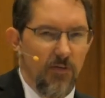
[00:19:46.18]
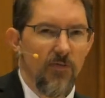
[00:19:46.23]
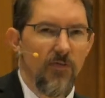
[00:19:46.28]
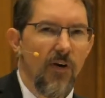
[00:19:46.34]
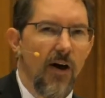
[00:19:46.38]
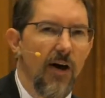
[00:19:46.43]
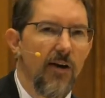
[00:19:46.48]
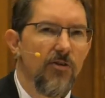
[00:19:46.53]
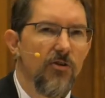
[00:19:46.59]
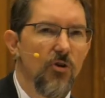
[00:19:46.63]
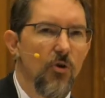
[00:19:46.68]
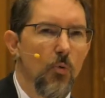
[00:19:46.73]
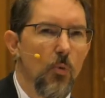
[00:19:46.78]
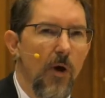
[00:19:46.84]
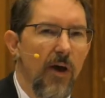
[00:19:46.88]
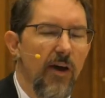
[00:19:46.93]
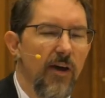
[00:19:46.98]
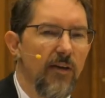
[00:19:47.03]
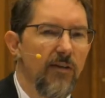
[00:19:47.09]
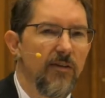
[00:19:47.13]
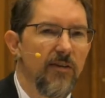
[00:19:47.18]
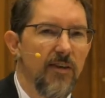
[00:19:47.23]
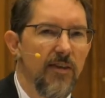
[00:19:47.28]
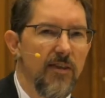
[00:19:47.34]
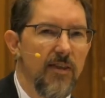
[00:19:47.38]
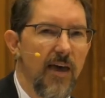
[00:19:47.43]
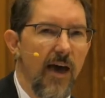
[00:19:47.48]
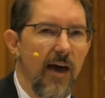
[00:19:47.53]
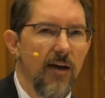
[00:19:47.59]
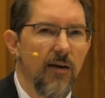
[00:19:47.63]
Find your way to
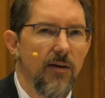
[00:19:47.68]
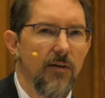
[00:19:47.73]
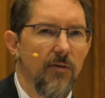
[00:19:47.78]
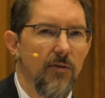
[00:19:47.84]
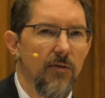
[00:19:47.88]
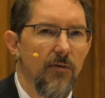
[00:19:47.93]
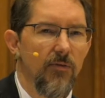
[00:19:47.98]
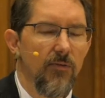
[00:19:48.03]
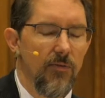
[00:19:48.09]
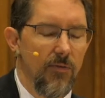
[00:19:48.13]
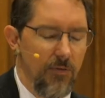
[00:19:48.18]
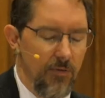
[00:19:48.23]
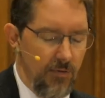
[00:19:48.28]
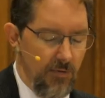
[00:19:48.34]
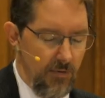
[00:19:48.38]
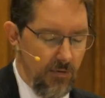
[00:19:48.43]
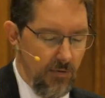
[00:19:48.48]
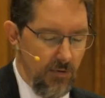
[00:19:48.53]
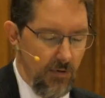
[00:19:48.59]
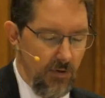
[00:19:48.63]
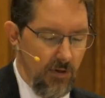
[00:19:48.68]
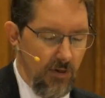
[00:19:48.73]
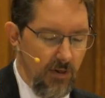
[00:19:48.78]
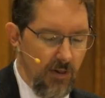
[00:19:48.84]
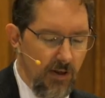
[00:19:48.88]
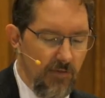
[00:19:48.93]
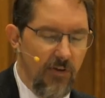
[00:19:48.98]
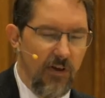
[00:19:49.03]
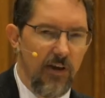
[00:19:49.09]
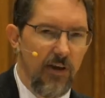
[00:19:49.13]
that
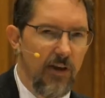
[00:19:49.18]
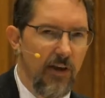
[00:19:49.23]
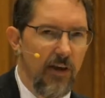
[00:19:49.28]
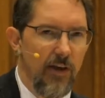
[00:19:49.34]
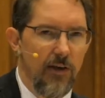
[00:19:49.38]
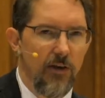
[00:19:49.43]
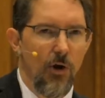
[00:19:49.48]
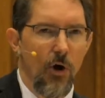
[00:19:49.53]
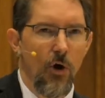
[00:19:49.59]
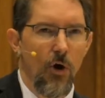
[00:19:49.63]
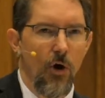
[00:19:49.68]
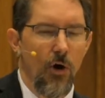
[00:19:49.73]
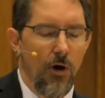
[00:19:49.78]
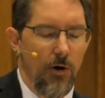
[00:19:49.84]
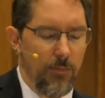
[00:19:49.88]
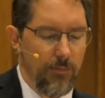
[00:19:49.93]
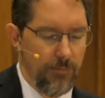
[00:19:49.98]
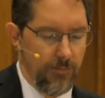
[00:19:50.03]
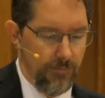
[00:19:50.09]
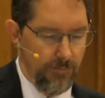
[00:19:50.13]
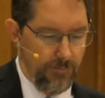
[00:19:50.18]
living in awe.